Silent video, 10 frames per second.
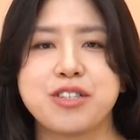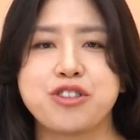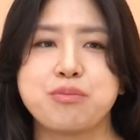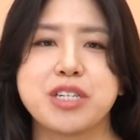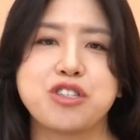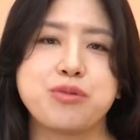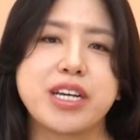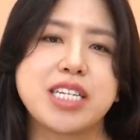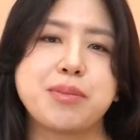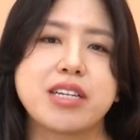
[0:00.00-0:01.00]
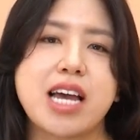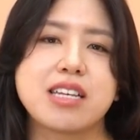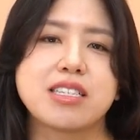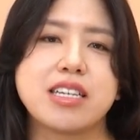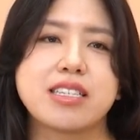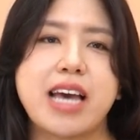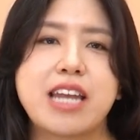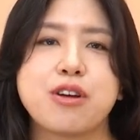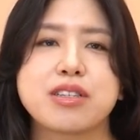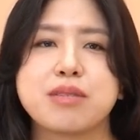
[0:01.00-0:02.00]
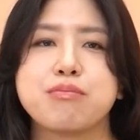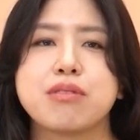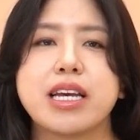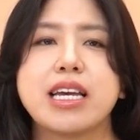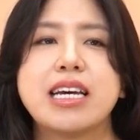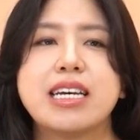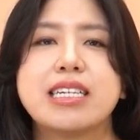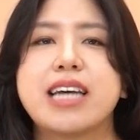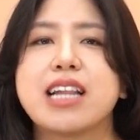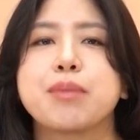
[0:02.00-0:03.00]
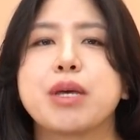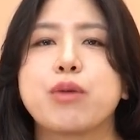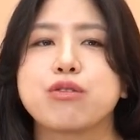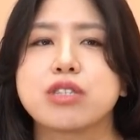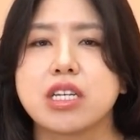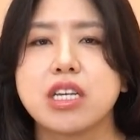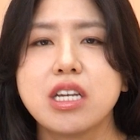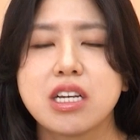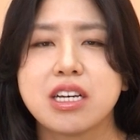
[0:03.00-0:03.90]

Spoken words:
You should be doing deep analysis and not simply telling me what you see